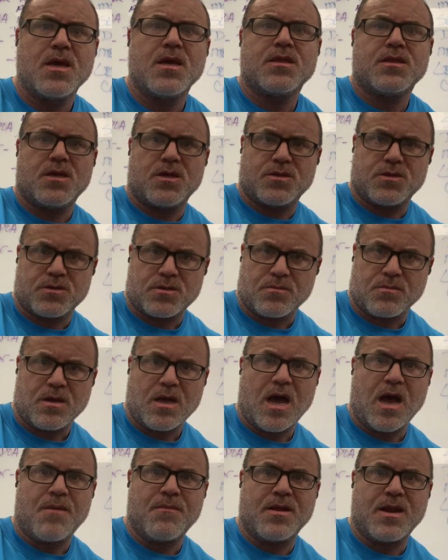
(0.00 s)
these are some
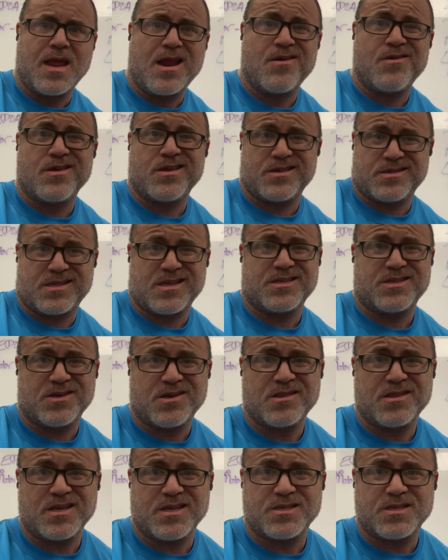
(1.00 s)
common areas that you
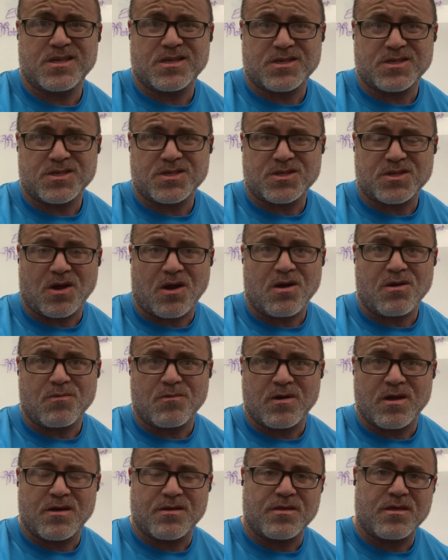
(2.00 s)
at least start
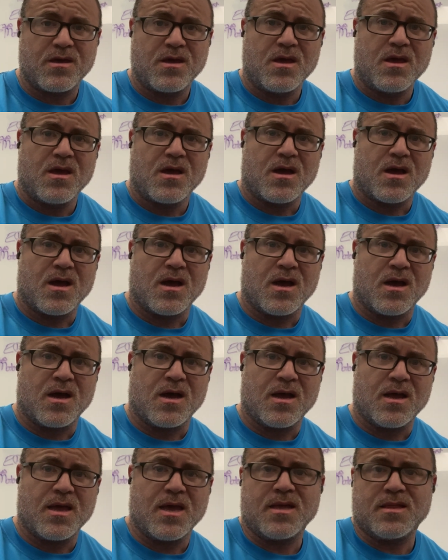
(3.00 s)
with,
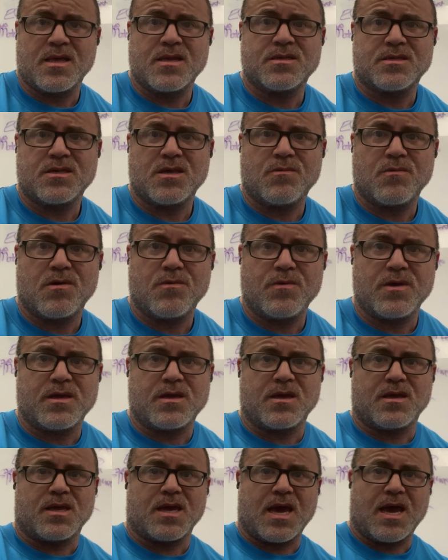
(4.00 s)
and then see what we
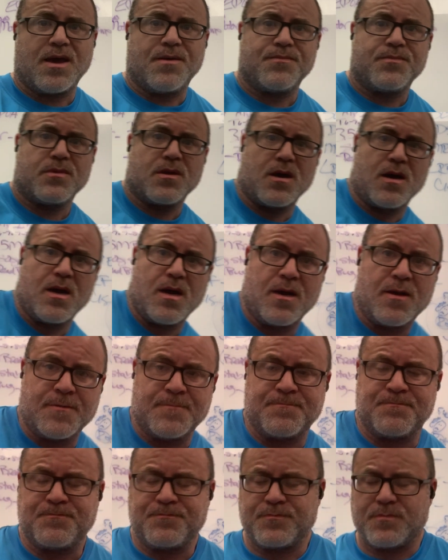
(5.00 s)
can get.
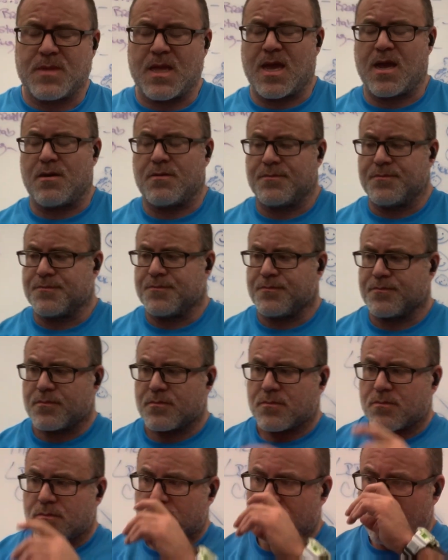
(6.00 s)
Now,
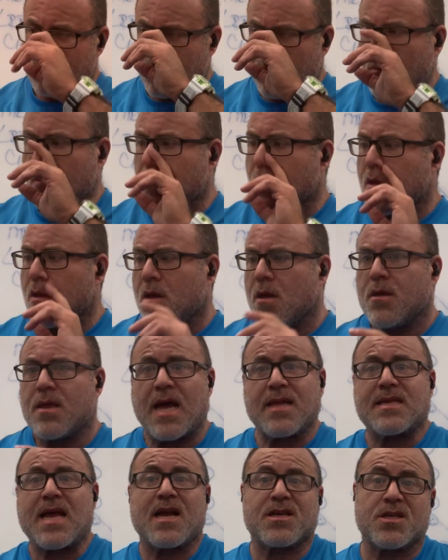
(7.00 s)

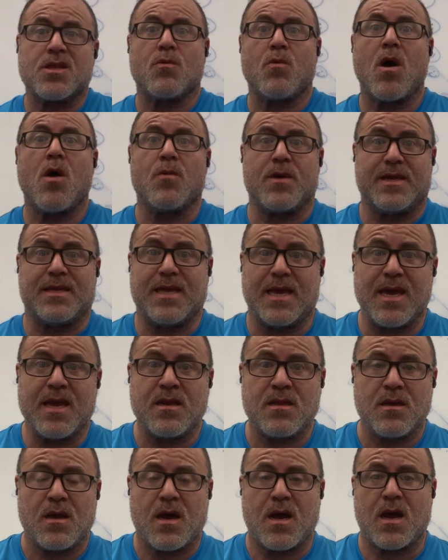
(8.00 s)
that's actually what we
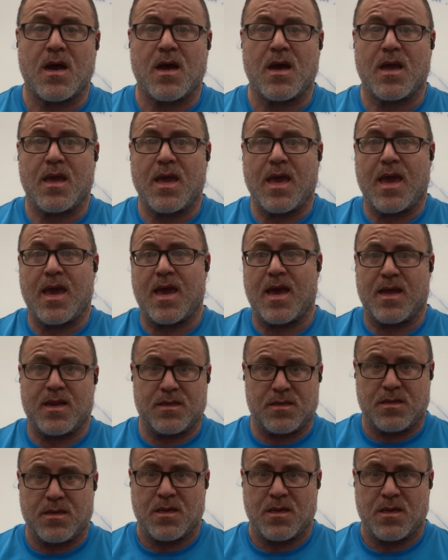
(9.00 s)
did, and